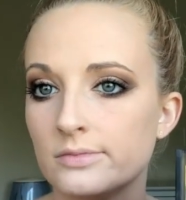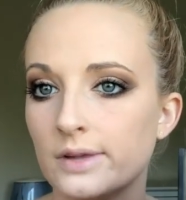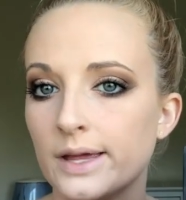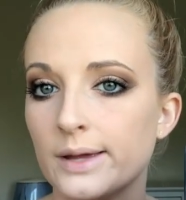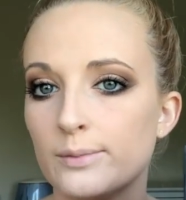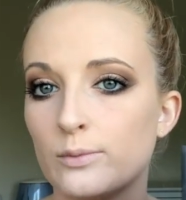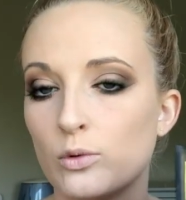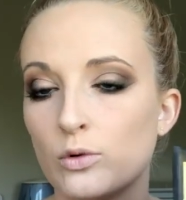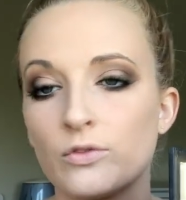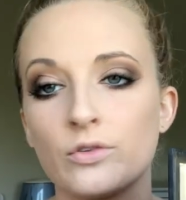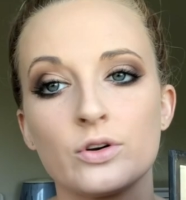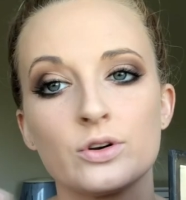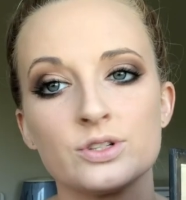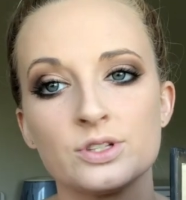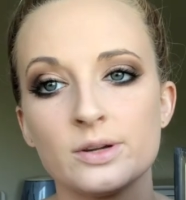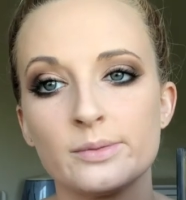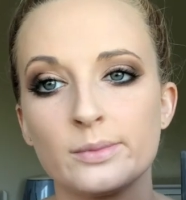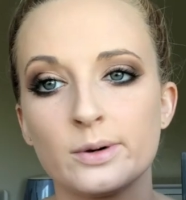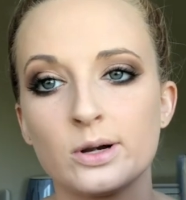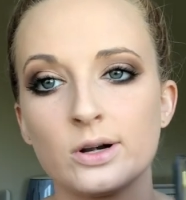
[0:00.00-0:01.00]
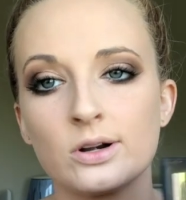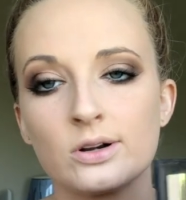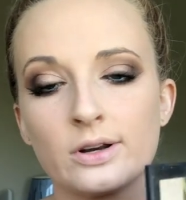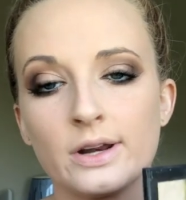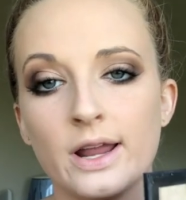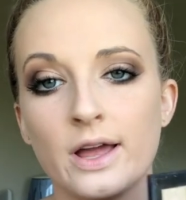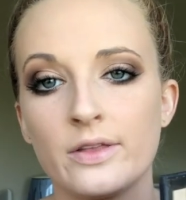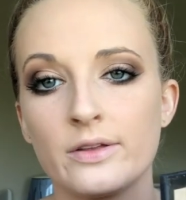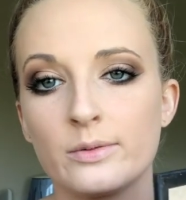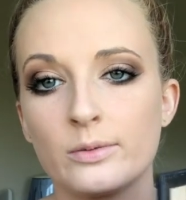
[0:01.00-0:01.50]
like more for summer
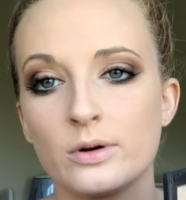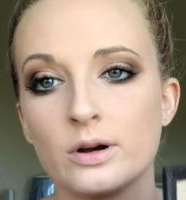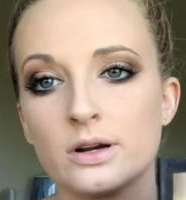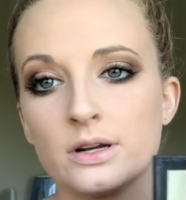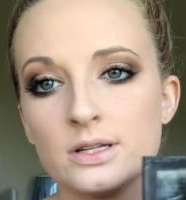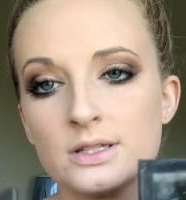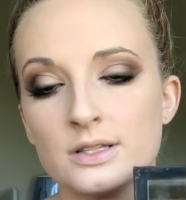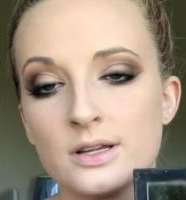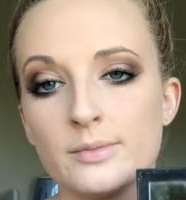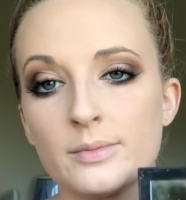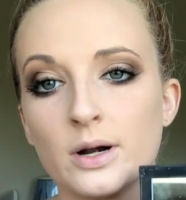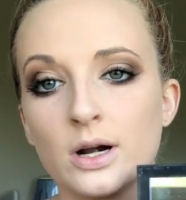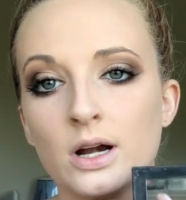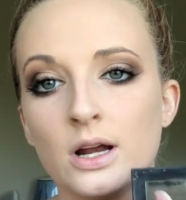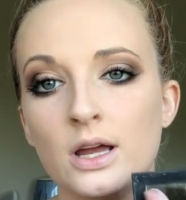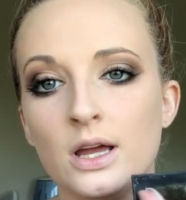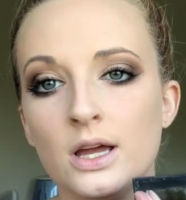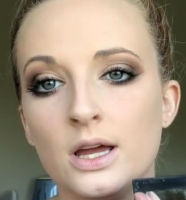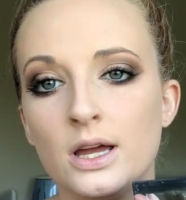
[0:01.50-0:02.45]
now that we're into summer.